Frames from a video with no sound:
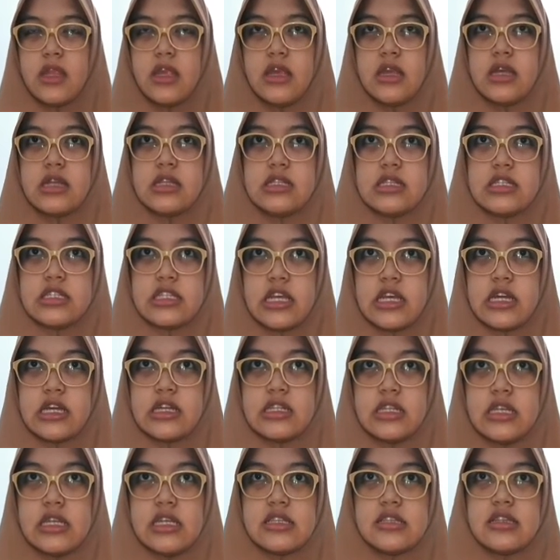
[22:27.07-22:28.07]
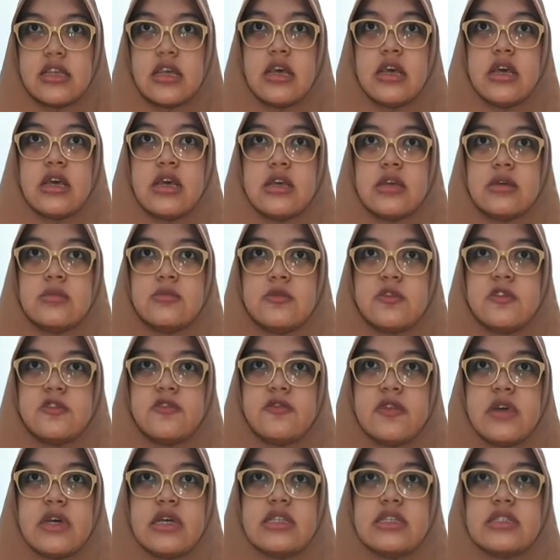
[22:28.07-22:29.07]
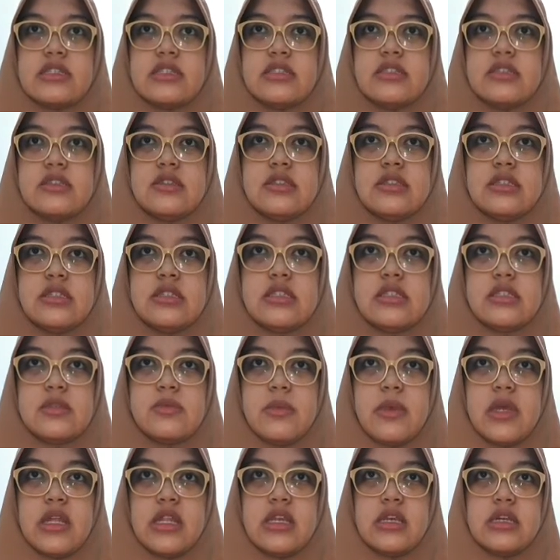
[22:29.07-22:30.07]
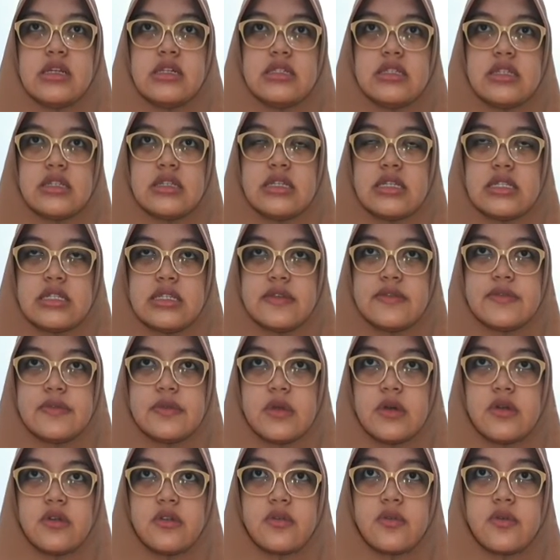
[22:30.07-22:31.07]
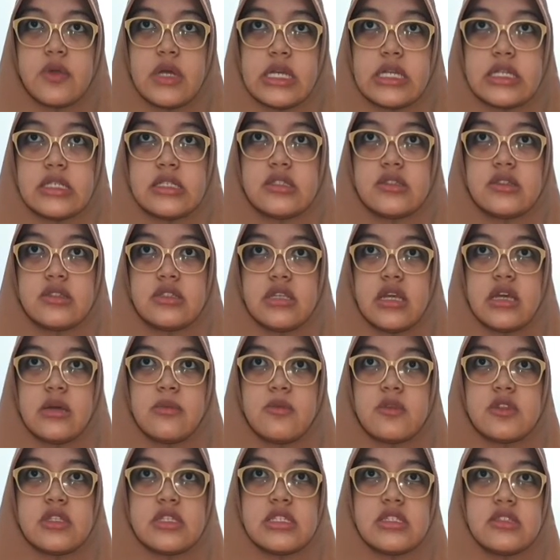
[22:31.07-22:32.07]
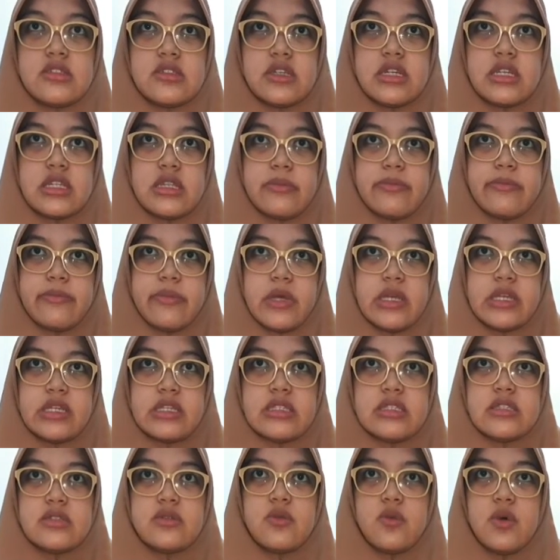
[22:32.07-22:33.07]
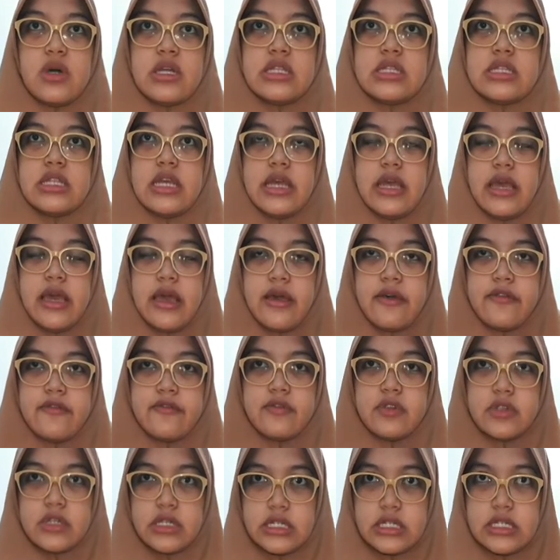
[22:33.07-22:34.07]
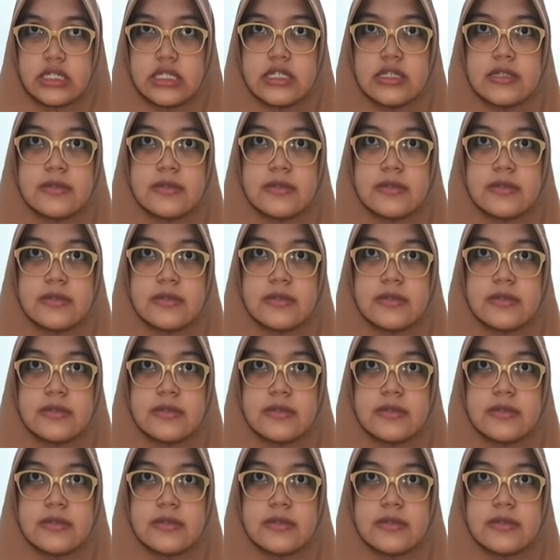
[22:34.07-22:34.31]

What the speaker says: And the second is provides students many alternatives or ways to demonstrate best what they have learned.